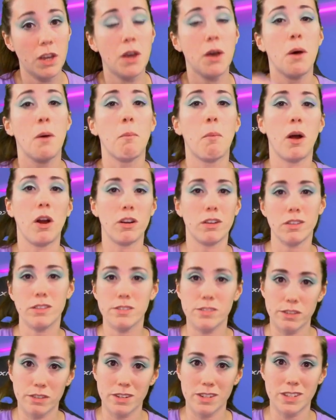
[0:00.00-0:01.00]
Partners
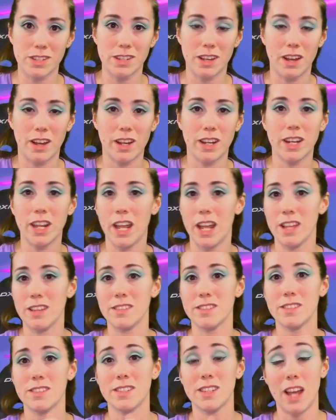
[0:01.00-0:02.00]
are assigned a
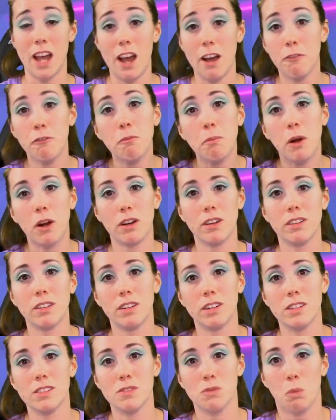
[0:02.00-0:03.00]
staff partner
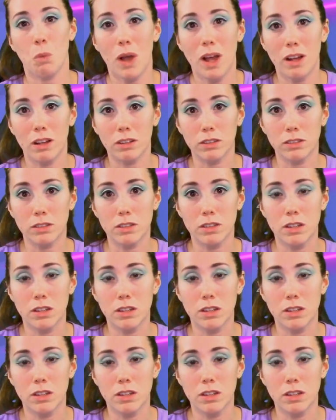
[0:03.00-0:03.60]
as well,